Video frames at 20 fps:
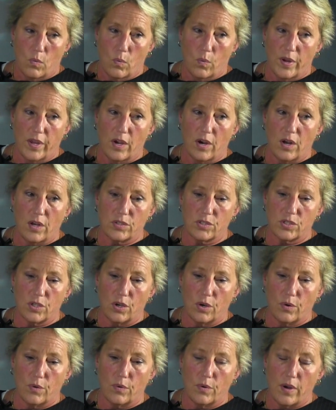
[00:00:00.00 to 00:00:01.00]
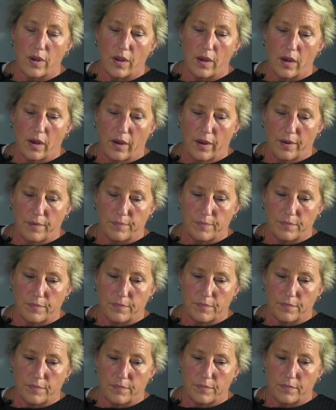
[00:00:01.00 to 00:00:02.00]
We also, um,
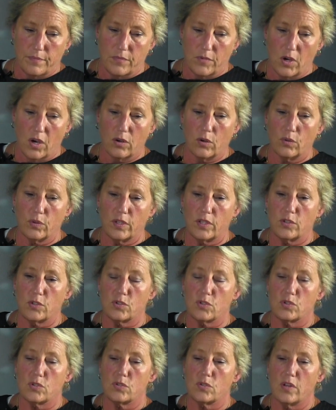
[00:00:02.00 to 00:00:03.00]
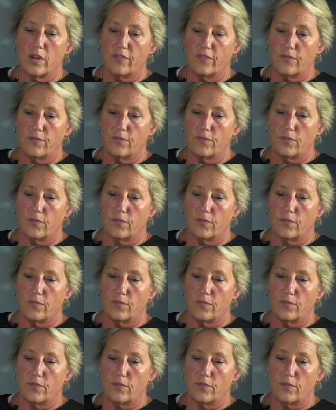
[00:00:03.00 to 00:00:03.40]
not only if,